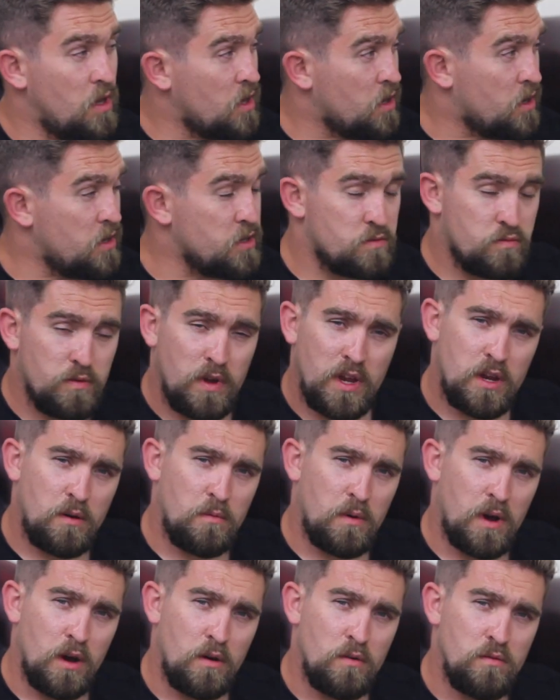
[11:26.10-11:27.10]
goes really
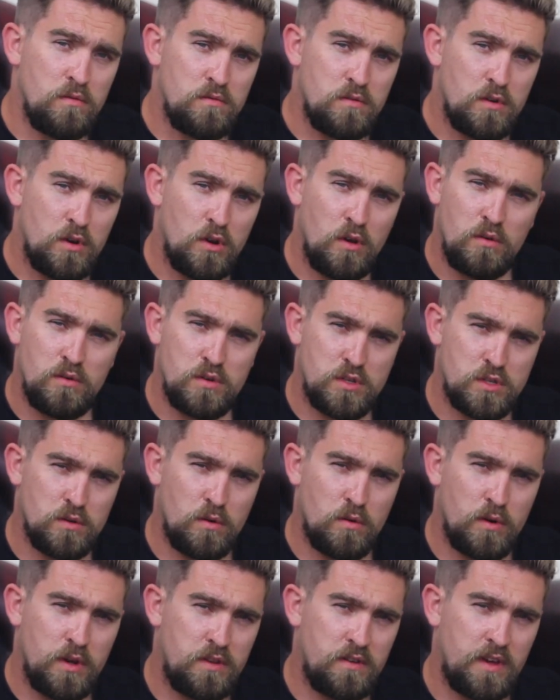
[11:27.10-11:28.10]
well. Long
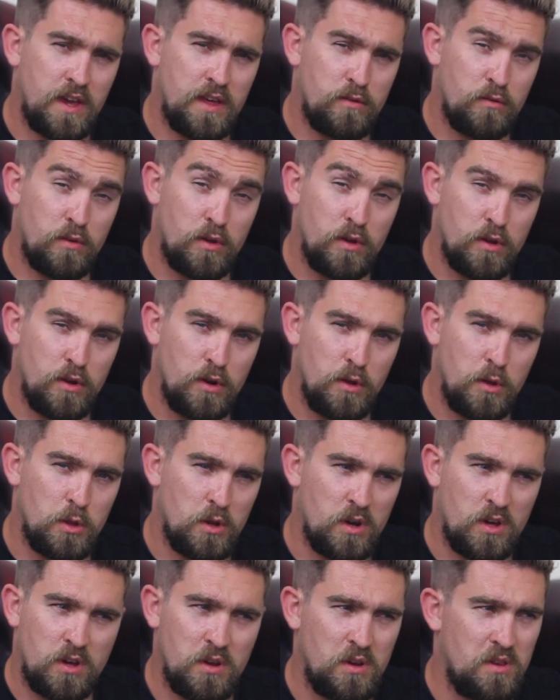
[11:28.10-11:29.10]
story to get to the
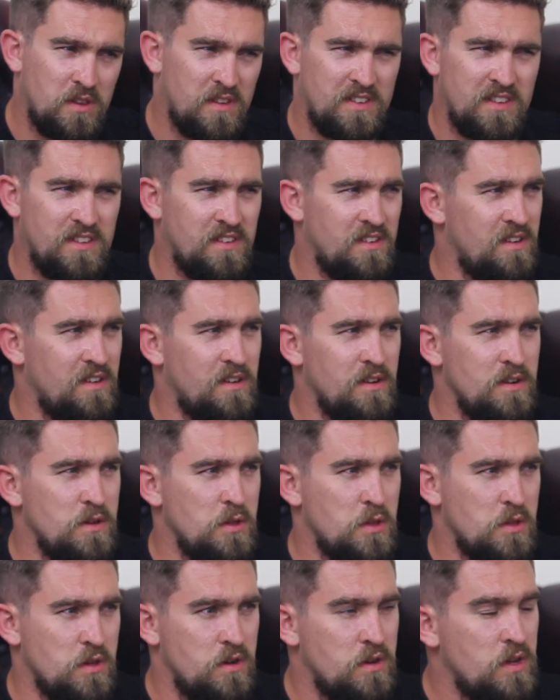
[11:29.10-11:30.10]
conclusion. I could have just said the
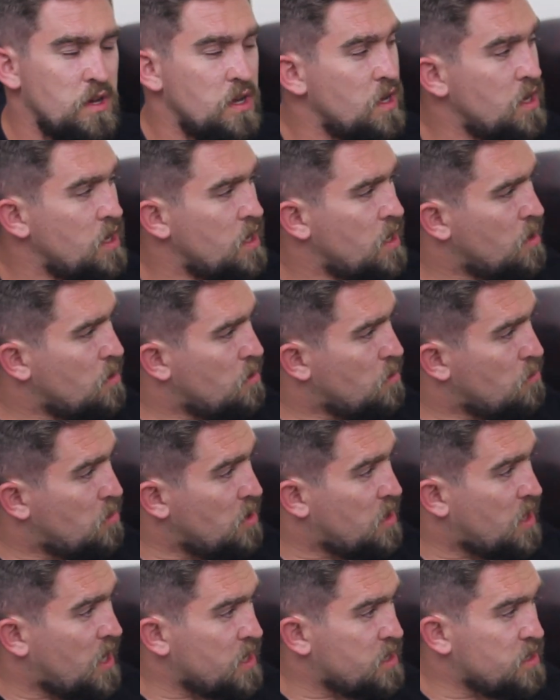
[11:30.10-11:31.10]
conclusion,
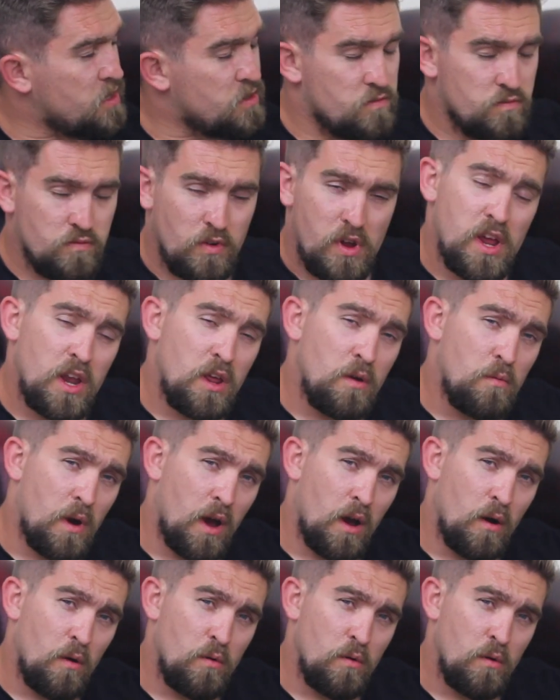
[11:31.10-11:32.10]
but that goes really
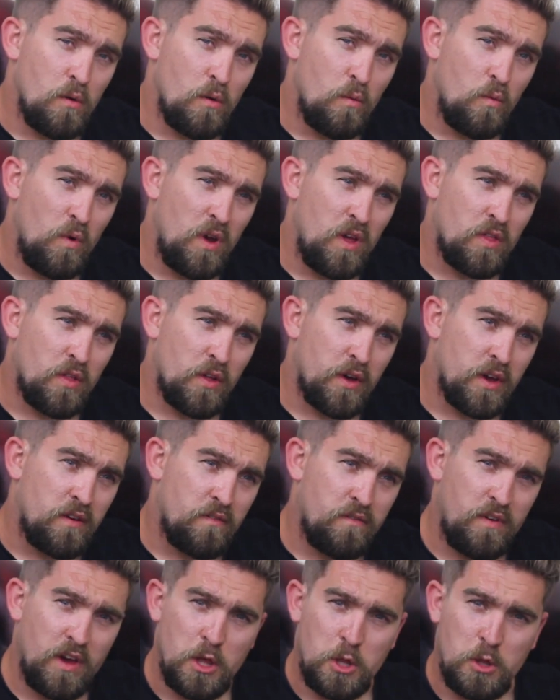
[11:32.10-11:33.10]
well with like
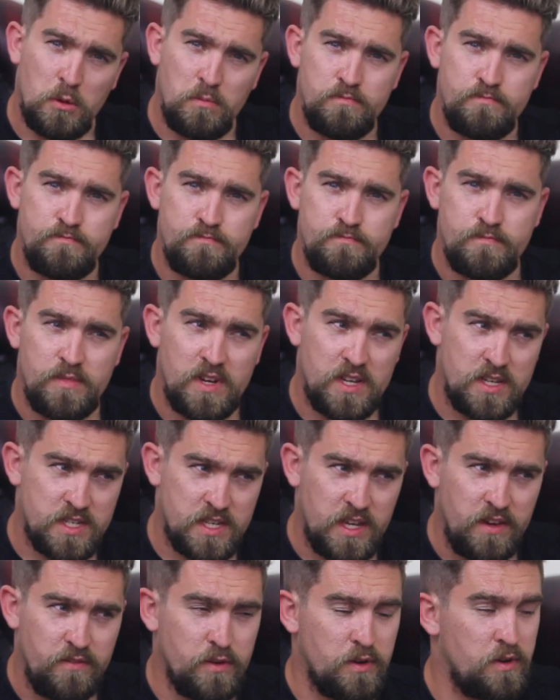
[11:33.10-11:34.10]
fish and
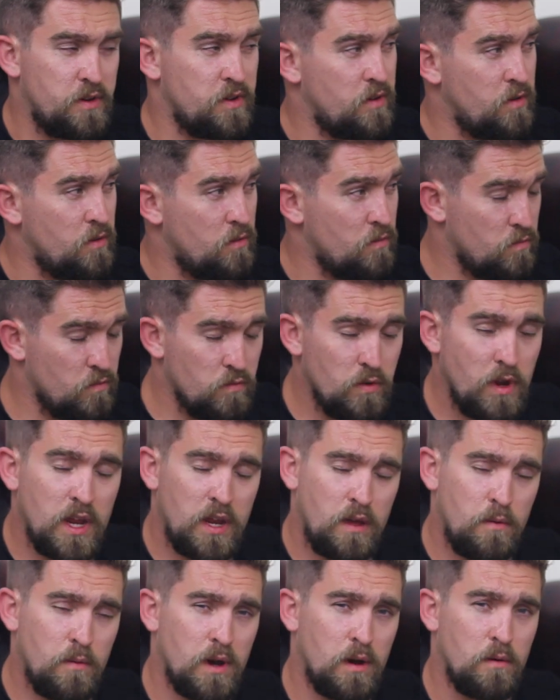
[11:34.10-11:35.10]
seafood.
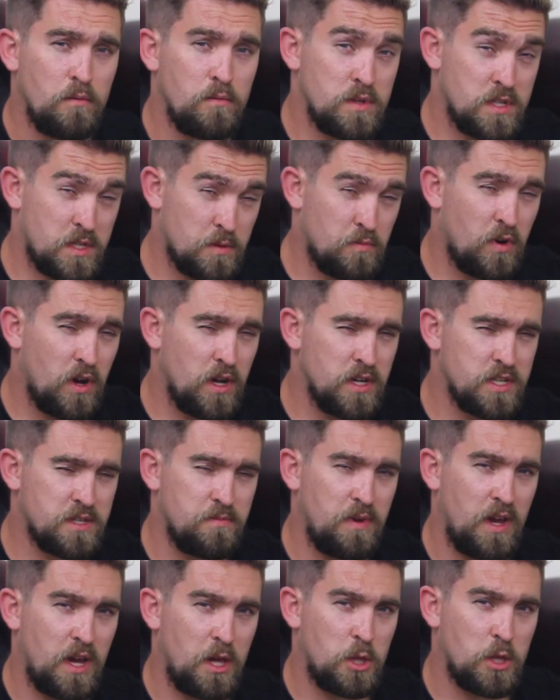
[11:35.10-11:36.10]
Really well. Surprised
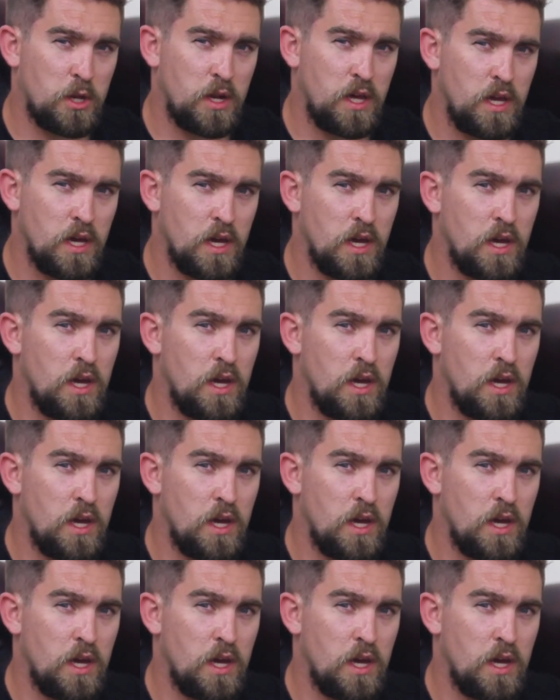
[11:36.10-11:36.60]
me actually.